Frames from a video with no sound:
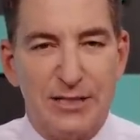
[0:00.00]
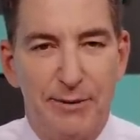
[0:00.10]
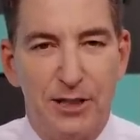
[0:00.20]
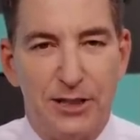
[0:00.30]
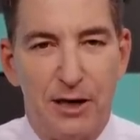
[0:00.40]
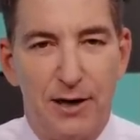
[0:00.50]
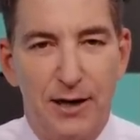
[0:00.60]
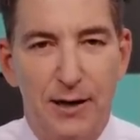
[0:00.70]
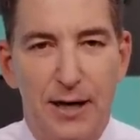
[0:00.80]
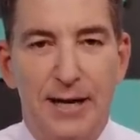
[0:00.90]

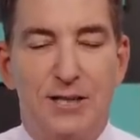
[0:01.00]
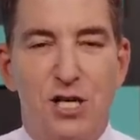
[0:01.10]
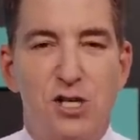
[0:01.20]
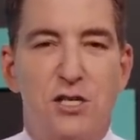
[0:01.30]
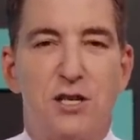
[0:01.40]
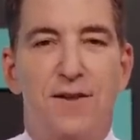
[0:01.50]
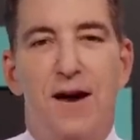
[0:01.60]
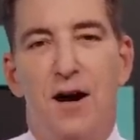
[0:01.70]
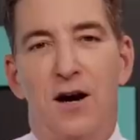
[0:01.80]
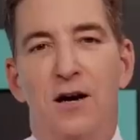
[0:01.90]
military, in addition to
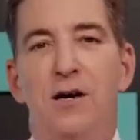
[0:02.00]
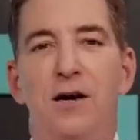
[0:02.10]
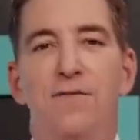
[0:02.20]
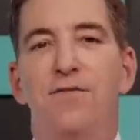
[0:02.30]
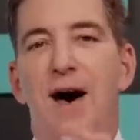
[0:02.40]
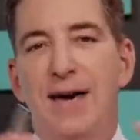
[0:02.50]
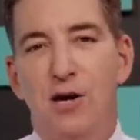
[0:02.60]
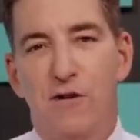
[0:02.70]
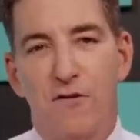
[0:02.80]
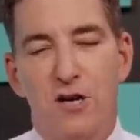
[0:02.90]
their
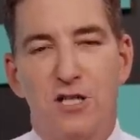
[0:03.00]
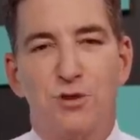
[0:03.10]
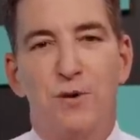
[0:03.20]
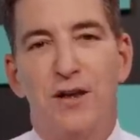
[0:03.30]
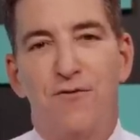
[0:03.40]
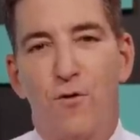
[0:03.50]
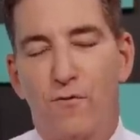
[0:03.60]
flyovers with